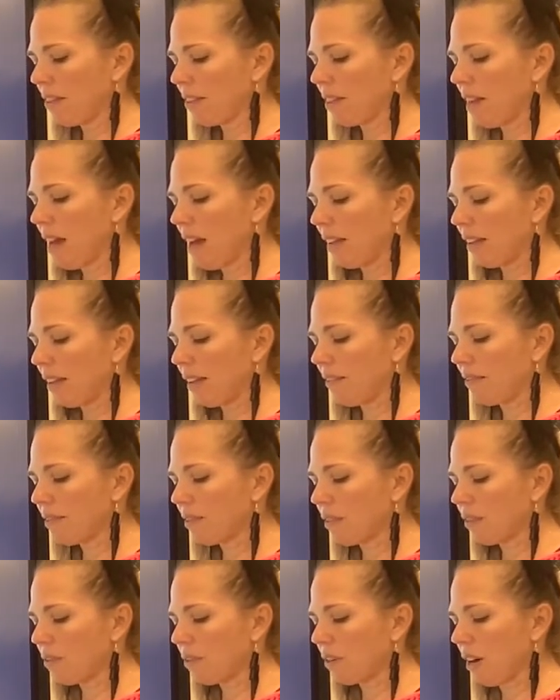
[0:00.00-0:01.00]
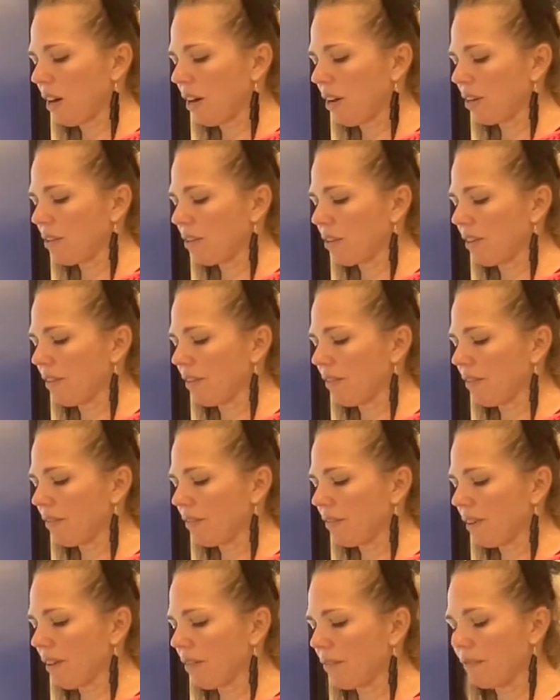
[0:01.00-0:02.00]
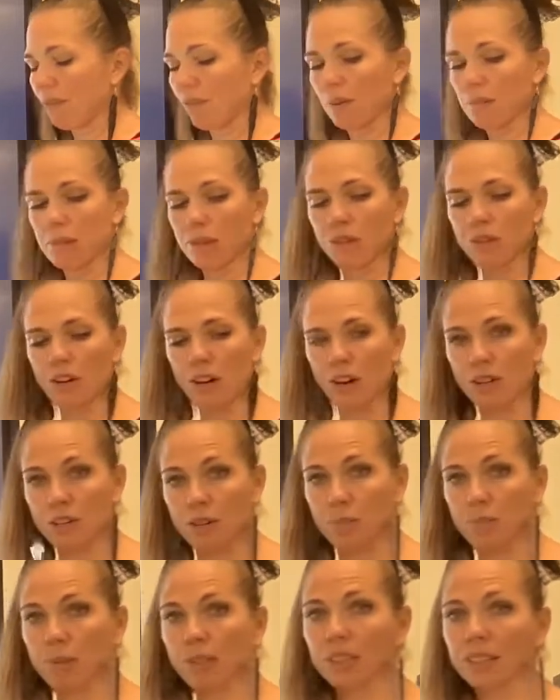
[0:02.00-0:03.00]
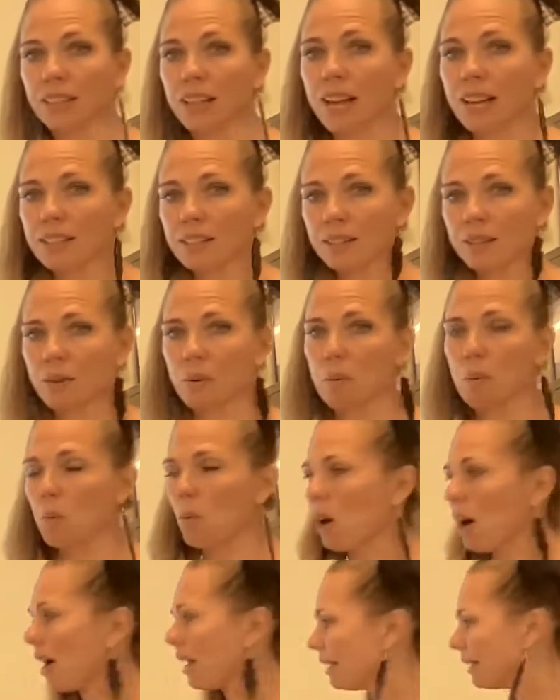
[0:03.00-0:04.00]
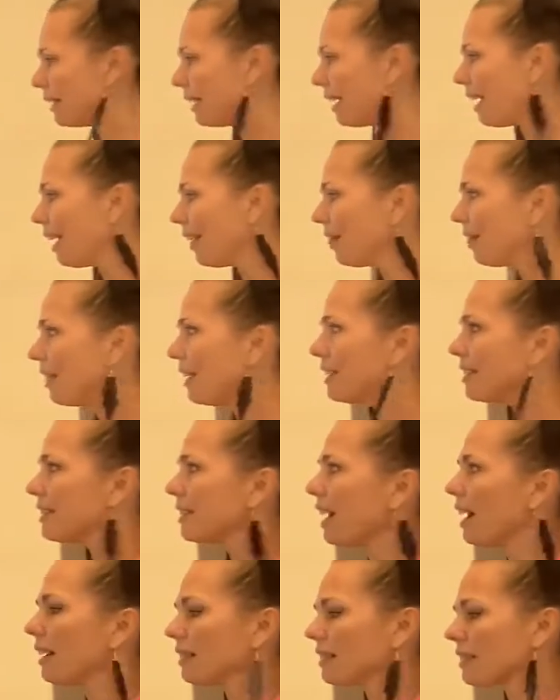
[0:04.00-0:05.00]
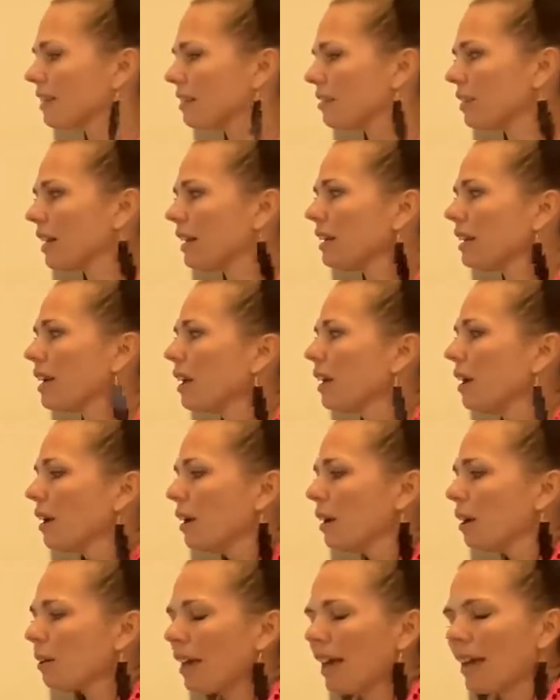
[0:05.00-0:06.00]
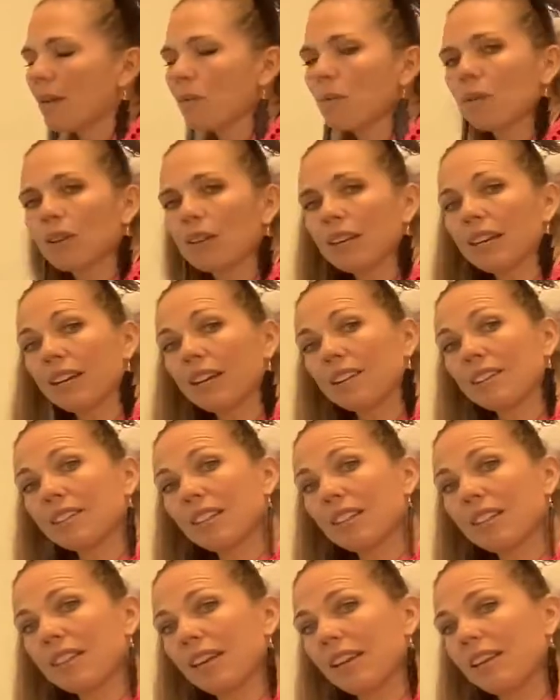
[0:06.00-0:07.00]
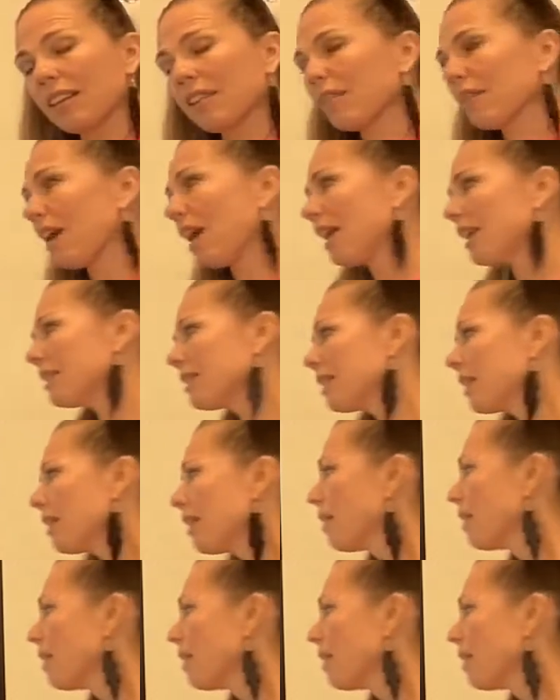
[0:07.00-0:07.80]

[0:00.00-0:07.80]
That gives a charge of a formal charge of +1 on this oxygen. Okay, well, here's the thing, you guys.